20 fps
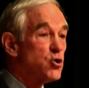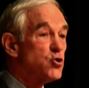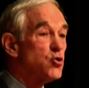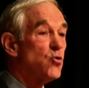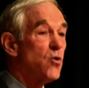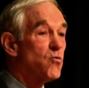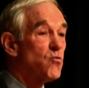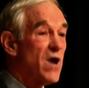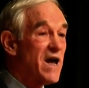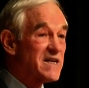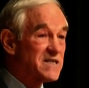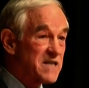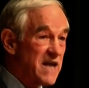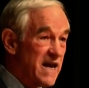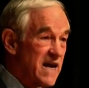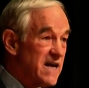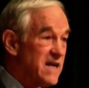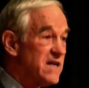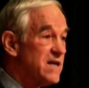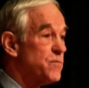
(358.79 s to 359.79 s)
to arrest
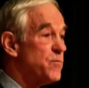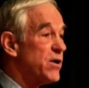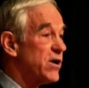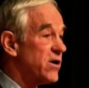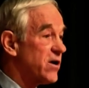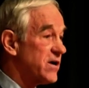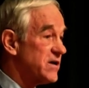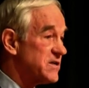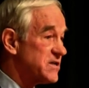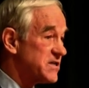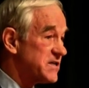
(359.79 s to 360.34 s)
any American